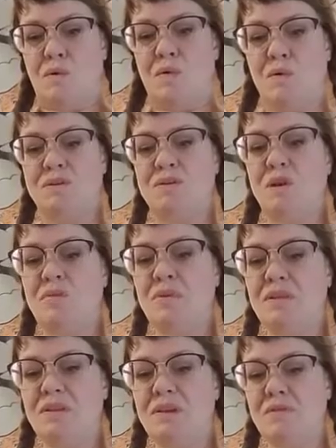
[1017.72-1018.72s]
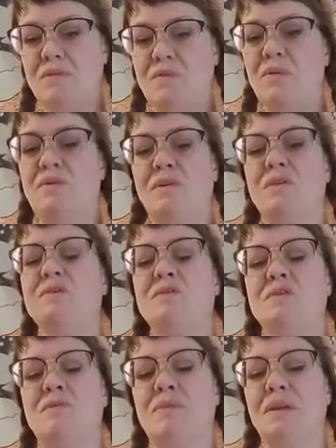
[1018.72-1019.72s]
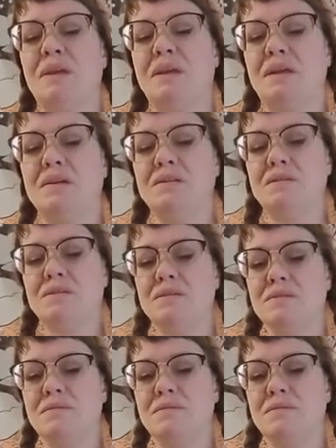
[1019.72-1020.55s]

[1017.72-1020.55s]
Show me the devil reversed, please.